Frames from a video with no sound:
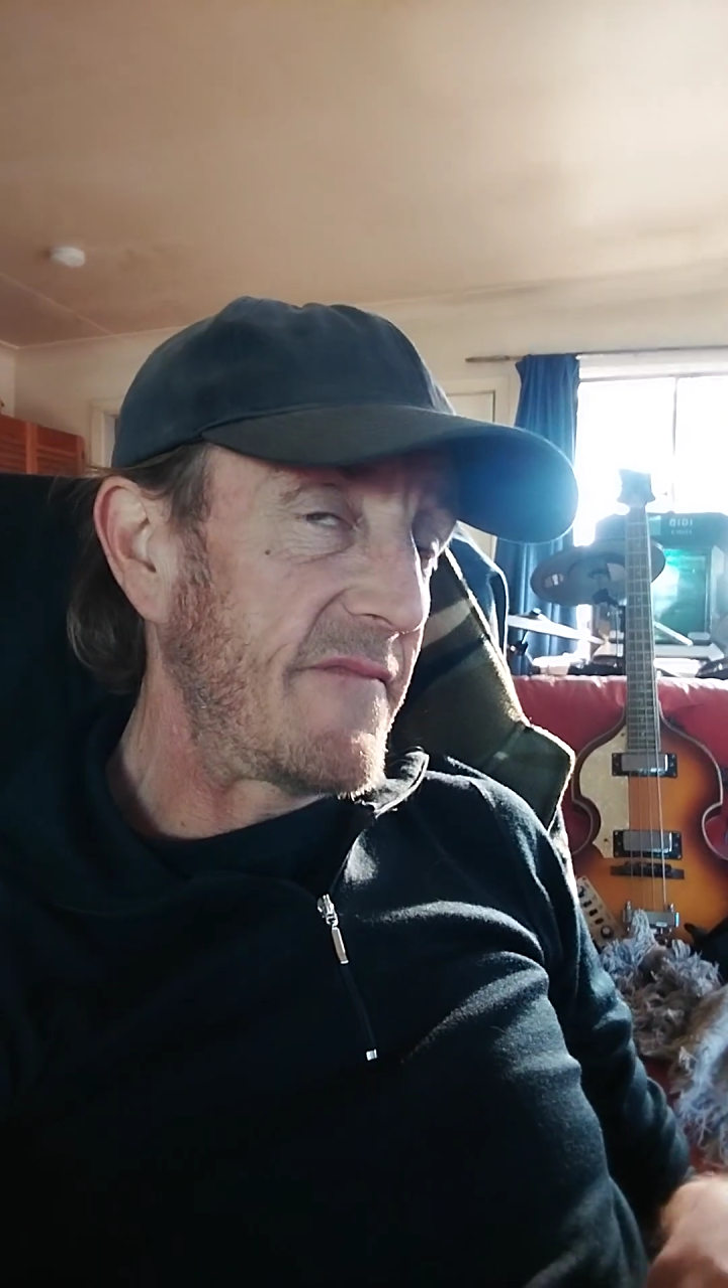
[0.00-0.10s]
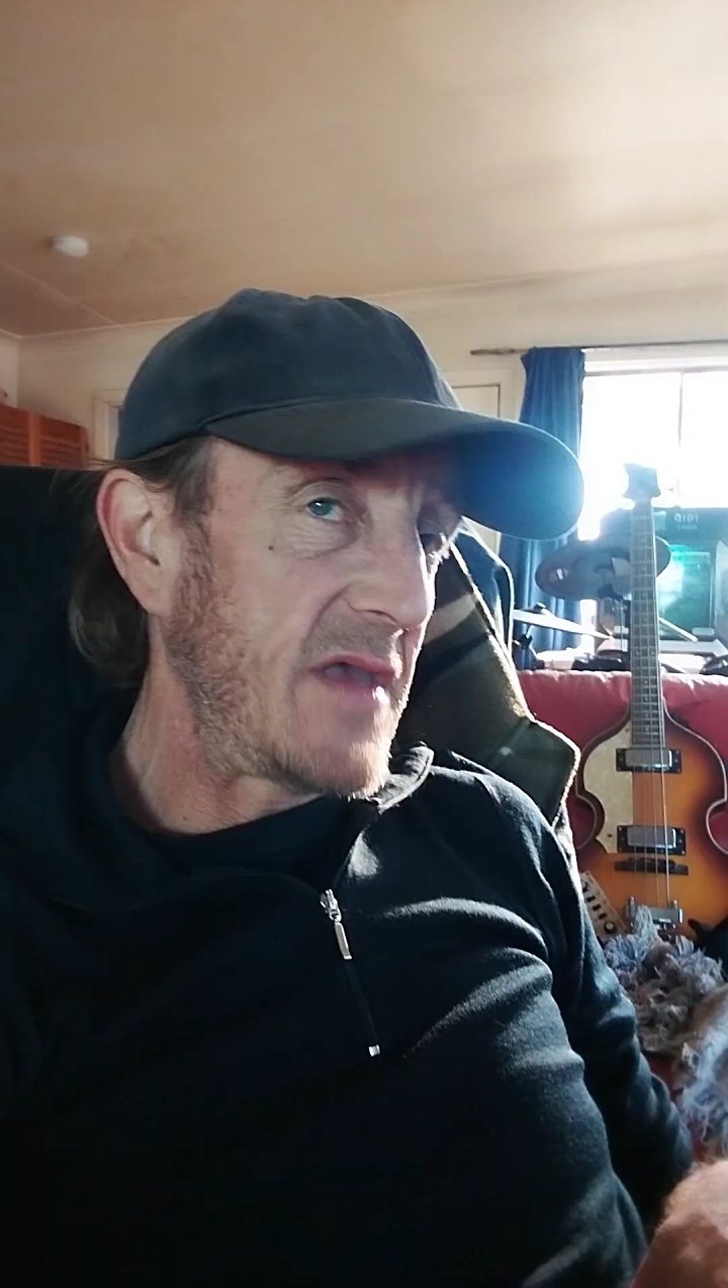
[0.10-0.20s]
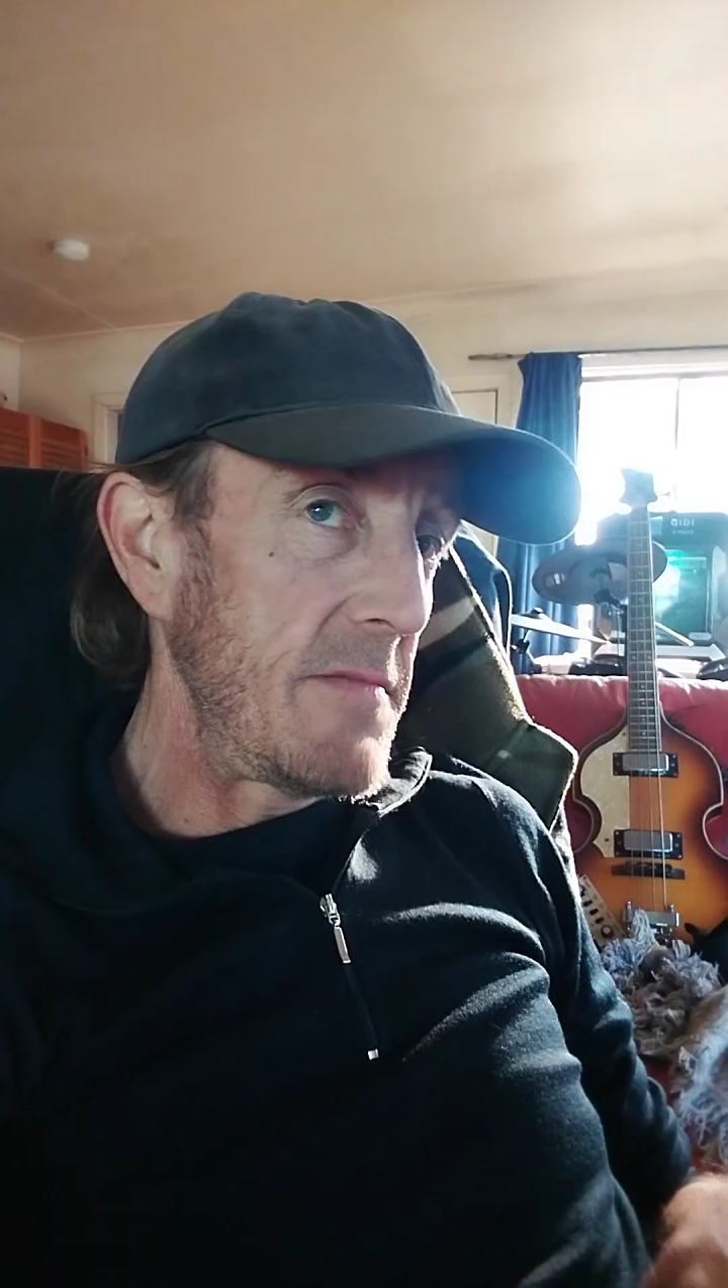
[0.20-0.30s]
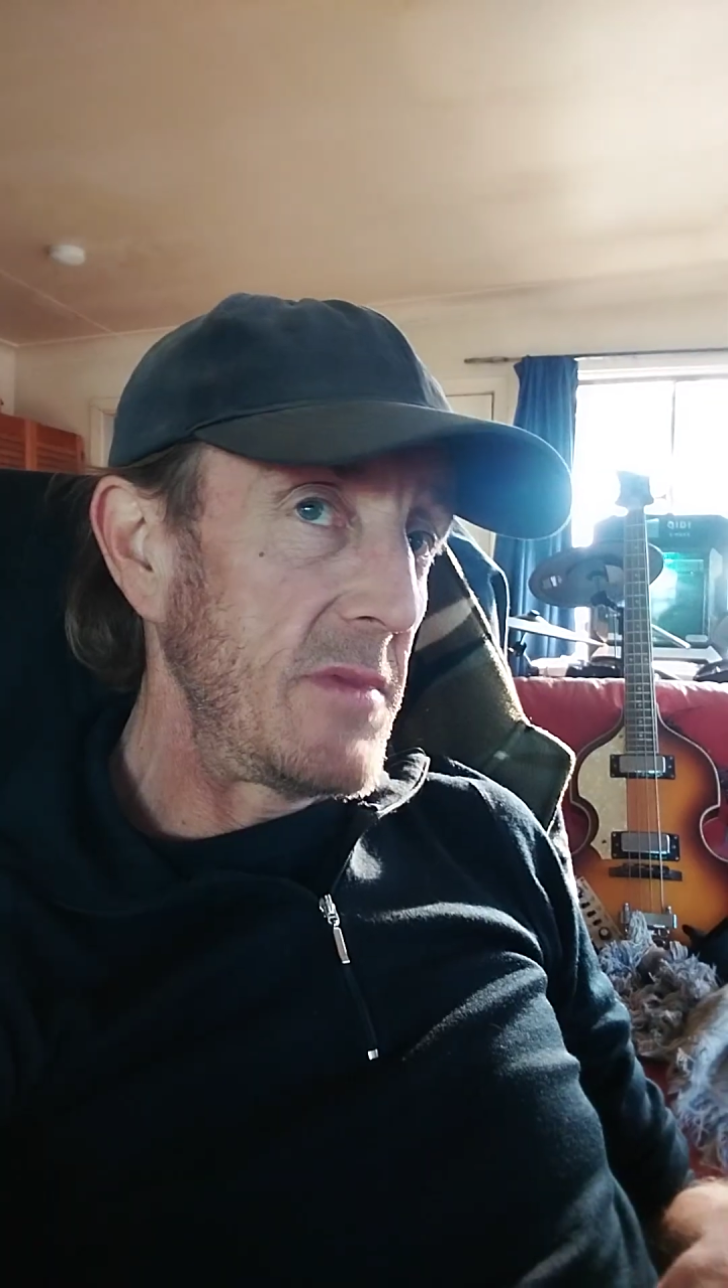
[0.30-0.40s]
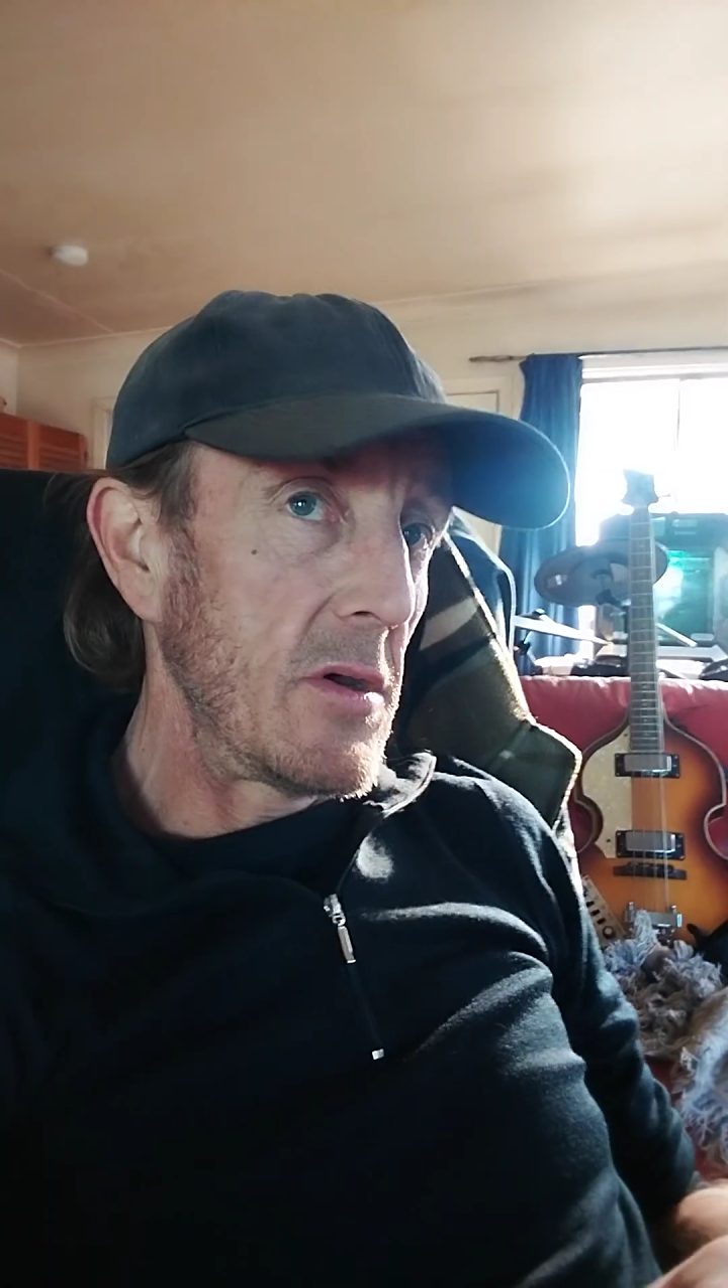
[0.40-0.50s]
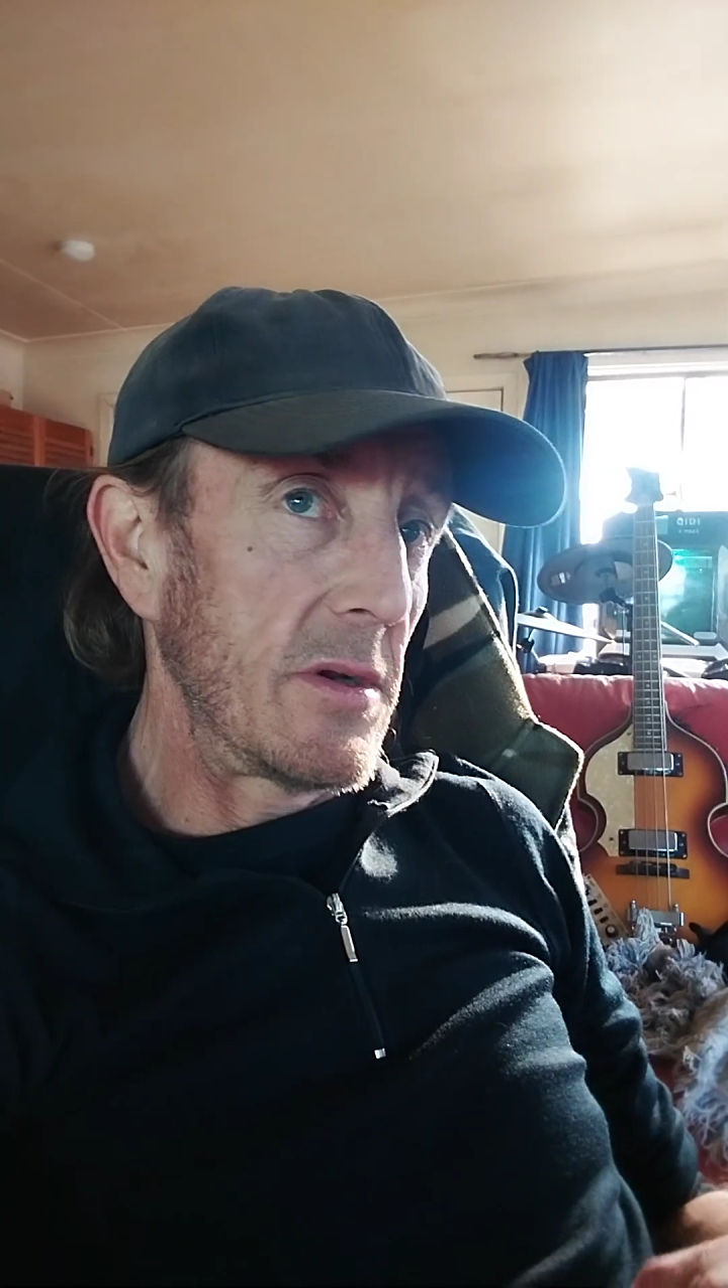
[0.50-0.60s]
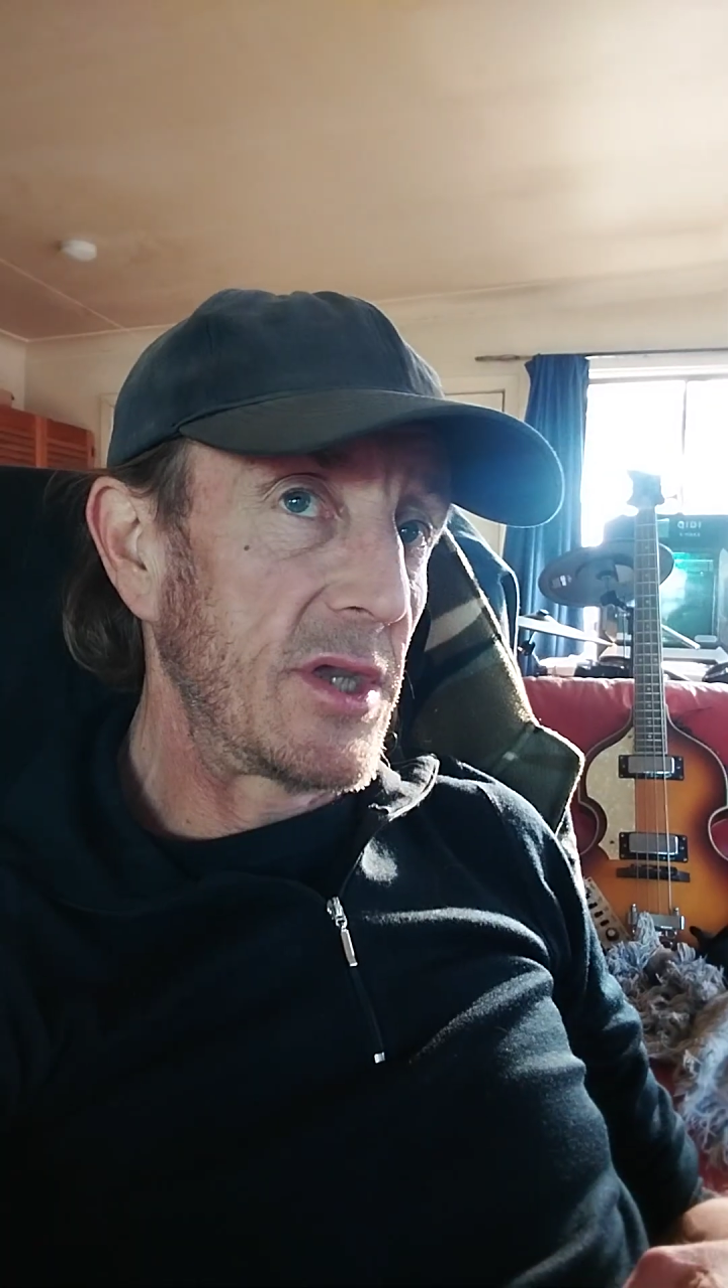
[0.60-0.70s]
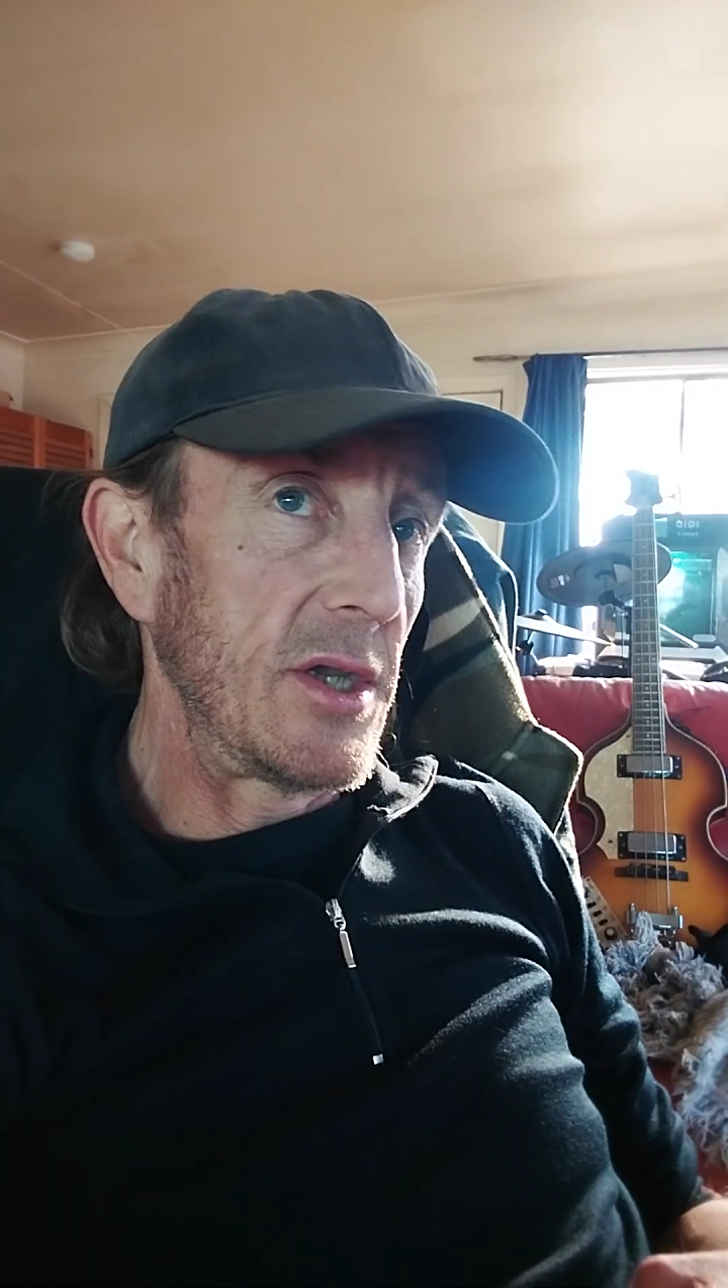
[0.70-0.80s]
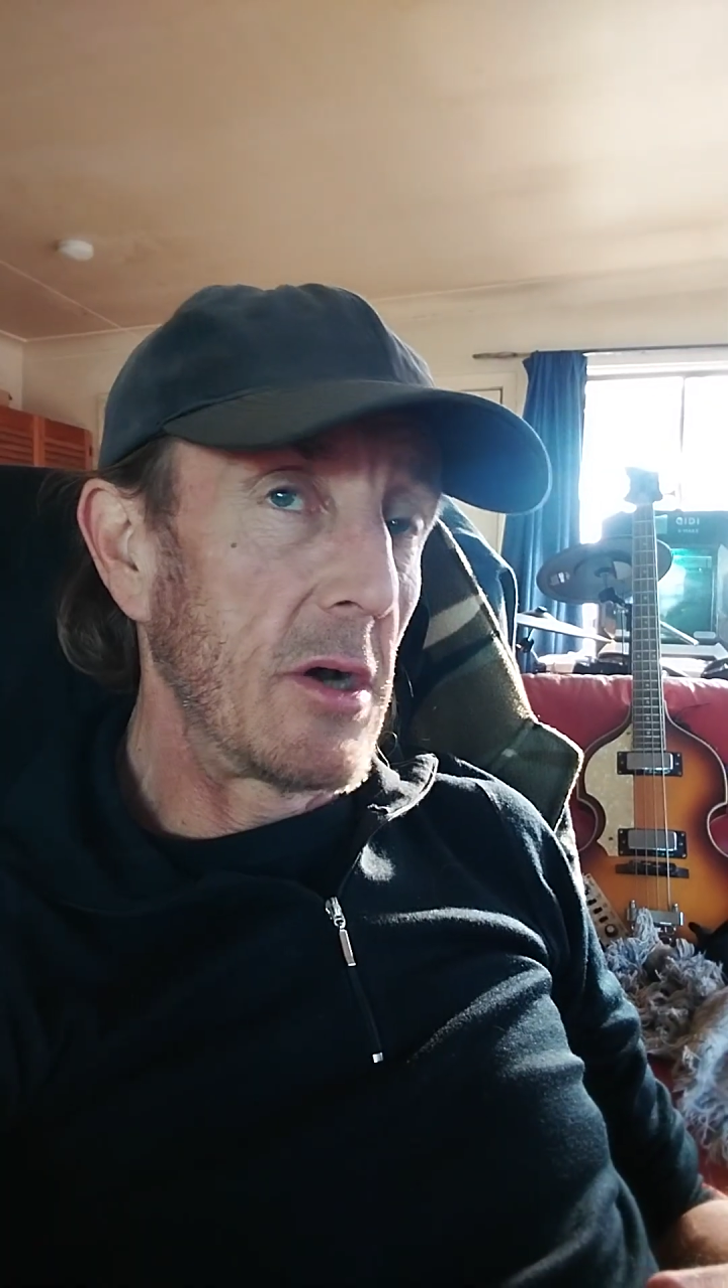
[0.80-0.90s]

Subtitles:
kept me on King